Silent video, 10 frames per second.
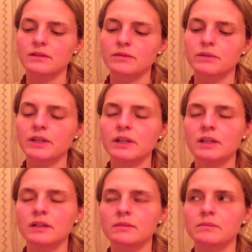
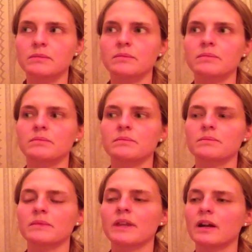really
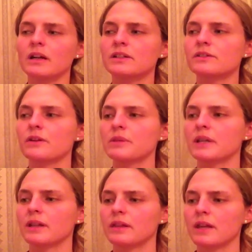there are so
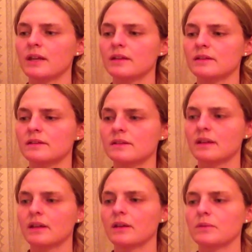many things
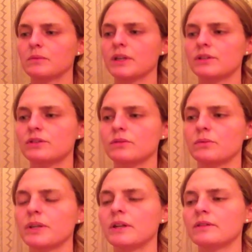which
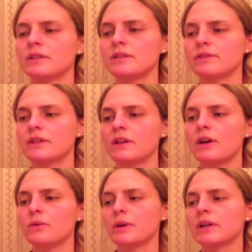we don't even
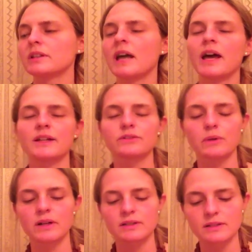know. We're lying to
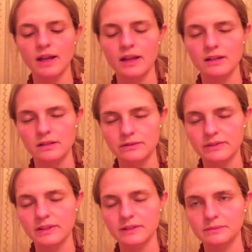
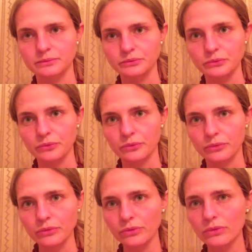ourselves.
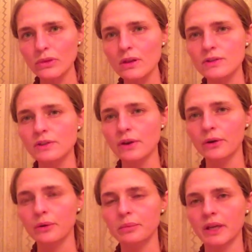
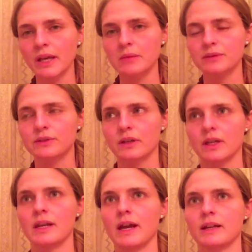So being able to
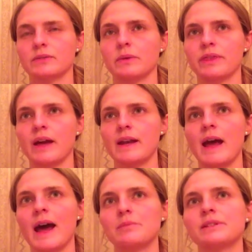connect with that
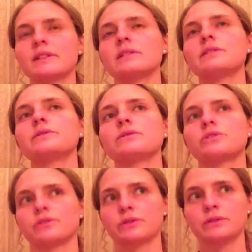absolute
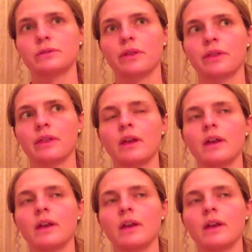truth,